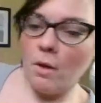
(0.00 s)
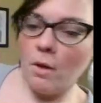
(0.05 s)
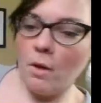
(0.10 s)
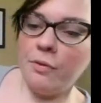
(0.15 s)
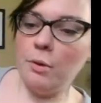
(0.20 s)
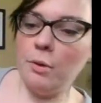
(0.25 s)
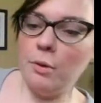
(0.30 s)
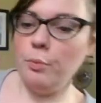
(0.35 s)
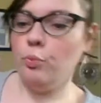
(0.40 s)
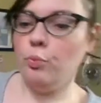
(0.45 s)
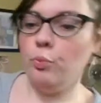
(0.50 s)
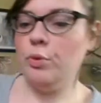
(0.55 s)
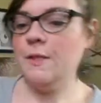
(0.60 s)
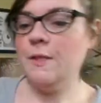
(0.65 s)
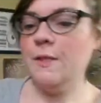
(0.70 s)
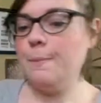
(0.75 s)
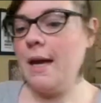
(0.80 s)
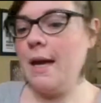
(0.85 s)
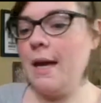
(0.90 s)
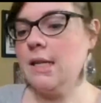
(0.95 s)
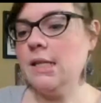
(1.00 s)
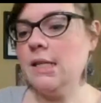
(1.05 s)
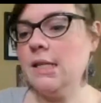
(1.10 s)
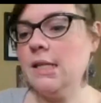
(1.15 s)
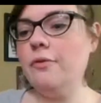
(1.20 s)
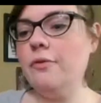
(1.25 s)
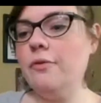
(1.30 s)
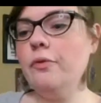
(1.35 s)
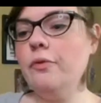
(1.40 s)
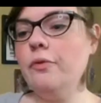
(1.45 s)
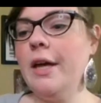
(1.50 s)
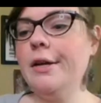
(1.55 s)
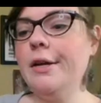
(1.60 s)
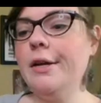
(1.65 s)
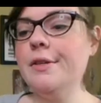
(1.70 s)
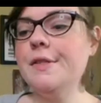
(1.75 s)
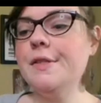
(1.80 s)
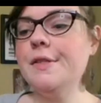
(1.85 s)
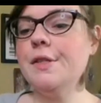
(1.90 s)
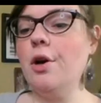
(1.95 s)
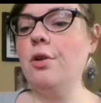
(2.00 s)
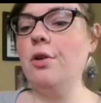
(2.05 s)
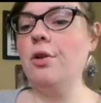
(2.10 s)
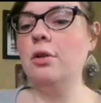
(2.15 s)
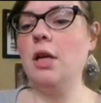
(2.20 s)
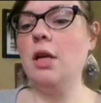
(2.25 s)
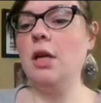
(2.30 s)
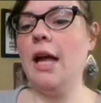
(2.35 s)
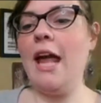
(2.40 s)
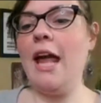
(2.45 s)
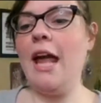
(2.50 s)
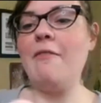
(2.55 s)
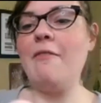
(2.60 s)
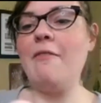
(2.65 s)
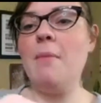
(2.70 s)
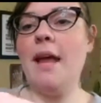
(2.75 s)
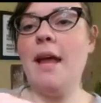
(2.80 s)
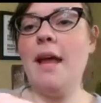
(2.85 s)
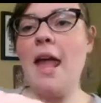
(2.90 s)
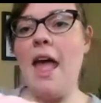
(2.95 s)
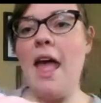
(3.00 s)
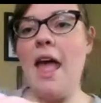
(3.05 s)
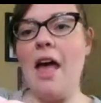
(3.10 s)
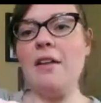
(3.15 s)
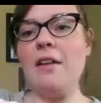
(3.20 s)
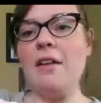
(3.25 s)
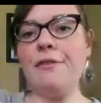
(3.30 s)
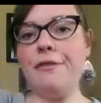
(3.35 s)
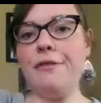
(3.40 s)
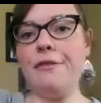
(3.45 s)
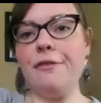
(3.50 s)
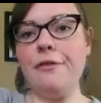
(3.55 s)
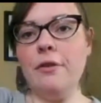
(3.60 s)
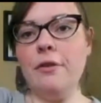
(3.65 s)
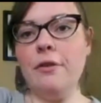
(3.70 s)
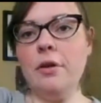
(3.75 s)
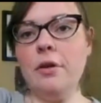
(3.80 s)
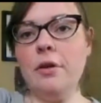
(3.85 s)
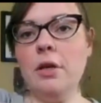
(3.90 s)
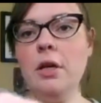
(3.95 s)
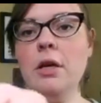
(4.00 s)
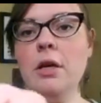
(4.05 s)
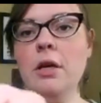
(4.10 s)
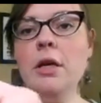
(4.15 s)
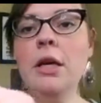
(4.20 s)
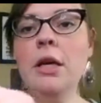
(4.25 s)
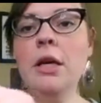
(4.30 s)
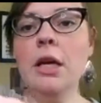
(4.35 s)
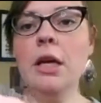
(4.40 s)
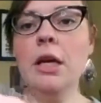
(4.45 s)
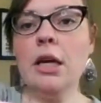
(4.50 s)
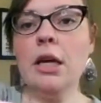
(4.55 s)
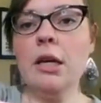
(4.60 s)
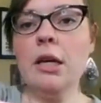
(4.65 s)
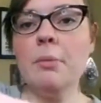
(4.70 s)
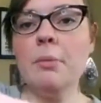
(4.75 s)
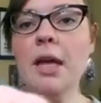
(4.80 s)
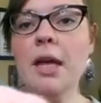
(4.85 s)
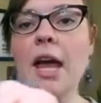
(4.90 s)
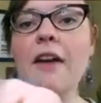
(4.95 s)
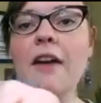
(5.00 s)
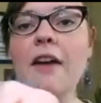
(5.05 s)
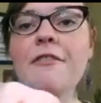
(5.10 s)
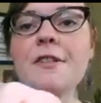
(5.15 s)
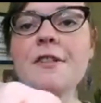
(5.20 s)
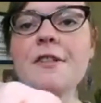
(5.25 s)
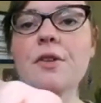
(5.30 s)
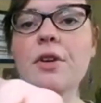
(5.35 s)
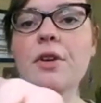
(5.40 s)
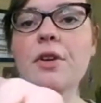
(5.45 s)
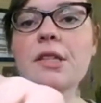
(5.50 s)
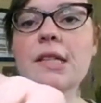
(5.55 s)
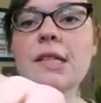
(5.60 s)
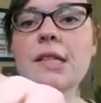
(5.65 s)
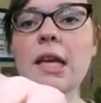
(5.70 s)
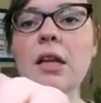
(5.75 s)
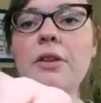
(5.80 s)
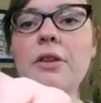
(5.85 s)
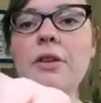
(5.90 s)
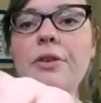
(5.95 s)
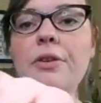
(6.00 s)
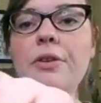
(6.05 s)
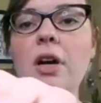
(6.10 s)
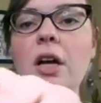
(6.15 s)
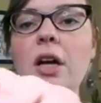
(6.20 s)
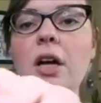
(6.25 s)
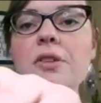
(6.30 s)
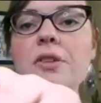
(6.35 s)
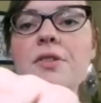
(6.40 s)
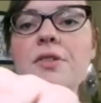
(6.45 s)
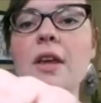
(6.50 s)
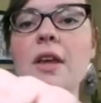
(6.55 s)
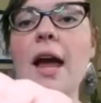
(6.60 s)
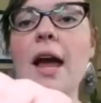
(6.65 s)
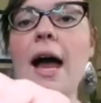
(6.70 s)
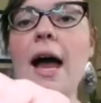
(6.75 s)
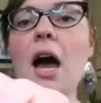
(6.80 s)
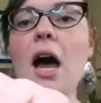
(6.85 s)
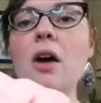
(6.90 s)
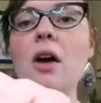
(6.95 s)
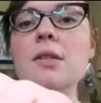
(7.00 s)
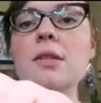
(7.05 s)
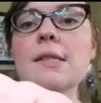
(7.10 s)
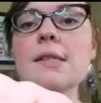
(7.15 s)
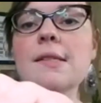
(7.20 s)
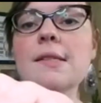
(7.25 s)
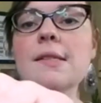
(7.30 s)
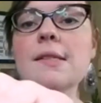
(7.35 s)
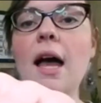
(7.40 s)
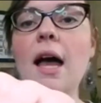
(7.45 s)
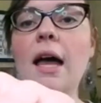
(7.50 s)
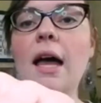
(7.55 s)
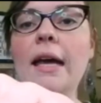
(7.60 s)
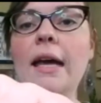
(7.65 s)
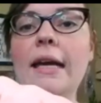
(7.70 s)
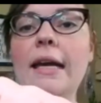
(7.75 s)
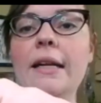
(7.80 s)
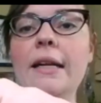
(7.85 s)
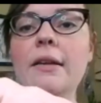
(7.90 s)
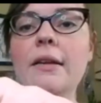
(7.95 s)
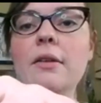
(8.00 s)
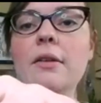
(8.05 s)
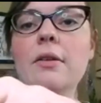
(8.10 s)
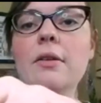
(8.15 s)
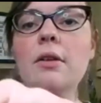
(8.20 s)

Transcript: on the respective letters. So I have my F, and my F is going to get glued onto the outside,